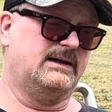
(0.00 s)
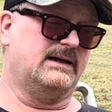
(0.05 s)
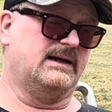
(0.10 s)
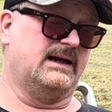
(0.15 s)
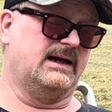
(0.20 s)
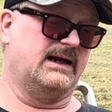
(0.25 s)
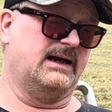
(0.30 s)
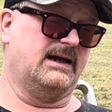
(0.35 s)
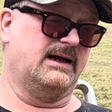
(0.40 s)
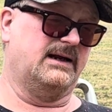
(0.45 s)

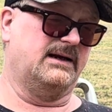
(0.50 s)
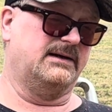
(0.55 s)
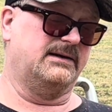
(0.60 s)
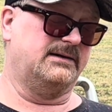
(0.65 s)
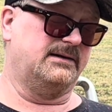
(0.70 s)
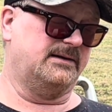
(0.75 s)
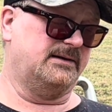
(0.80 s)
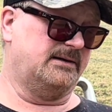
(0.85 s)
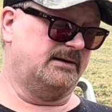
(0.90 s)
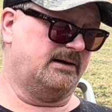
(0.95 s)

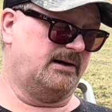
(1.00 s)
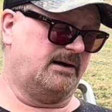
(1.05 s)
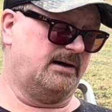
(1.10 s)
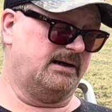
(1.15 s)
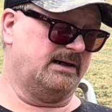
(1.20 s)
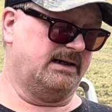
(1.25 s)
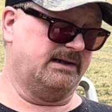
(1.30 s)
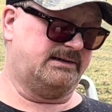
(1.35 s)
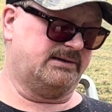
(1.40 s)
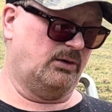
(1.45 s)
And
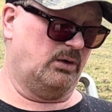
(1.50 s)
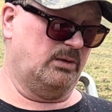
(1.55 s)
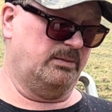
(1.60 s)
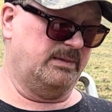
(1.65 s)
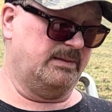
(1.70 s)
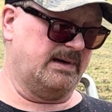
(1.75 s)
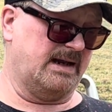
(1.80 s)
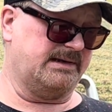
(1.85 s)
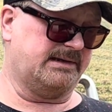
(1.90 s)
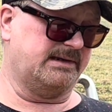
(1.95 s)
he
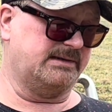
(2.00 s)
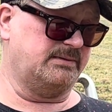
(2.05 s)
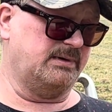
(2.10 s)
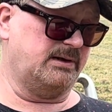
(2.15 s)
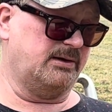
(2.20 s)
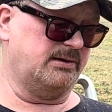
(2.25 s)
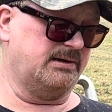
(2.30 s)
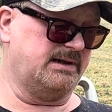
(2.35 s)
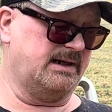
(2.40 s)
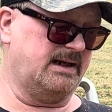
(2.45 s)
messaged me the
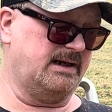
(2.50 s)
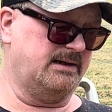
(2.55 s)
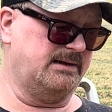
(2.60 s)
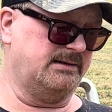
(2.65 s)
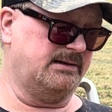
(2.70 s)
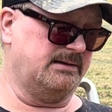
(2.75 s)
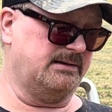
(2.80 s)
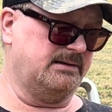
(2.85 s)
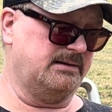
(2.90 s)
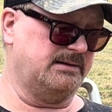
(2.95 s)
other day
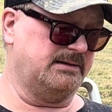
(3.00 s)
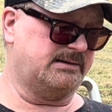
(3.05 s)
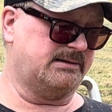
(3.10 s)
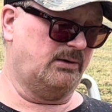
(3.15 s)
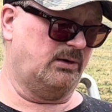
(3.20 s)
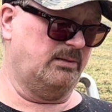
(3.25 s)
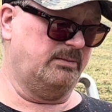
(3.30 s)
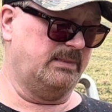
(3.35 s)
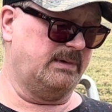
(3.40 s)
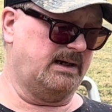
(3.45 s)
and
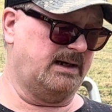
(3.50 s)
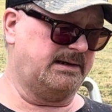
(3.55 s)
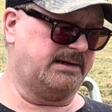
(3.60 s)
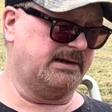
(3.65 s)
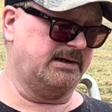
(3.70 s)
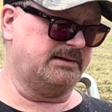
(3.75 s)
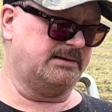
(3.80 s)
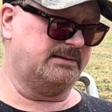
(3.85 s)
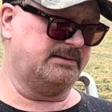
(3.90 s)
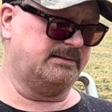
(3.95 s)
told me, I
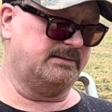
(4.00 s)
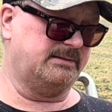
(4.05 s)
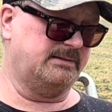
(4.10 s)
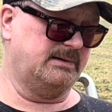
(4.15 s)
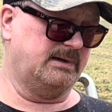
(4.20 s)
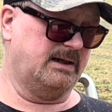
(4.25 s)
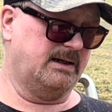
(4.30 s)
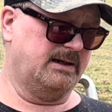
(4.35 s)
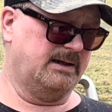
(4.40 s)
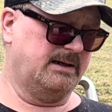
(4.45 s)
said,
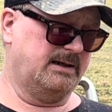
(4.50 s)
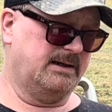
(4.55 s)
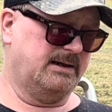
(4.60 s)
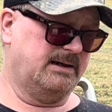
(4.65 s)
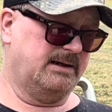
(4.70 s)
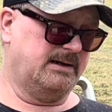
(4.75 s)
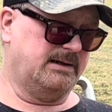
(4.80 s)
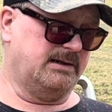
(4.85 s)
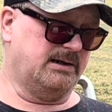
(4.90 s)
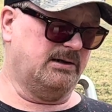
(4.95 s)

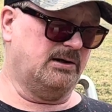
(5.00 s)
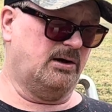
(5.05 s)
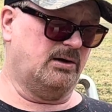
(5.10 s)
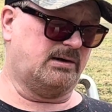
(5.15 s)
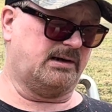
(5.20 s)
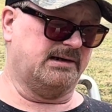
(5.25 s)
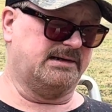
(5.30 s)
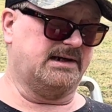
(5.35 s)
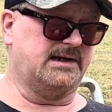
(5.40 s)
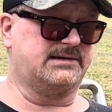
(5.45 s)

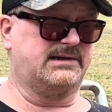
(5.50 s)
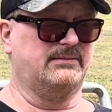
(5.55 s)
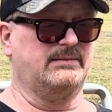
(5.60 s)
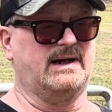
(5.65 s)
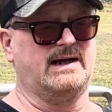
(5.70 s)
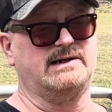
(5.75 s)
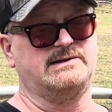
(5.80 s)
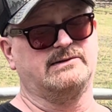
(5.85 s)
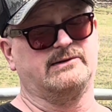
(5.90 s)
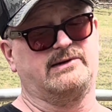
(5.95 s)
because that's a
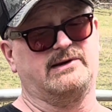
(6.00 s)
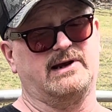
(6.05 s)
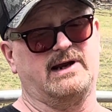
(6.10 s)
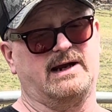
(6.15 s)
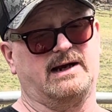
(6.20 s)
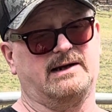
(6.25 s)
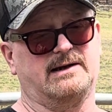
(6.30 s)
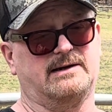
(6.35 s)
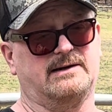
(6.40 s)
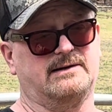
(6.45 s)
major
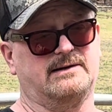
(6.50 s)
thing.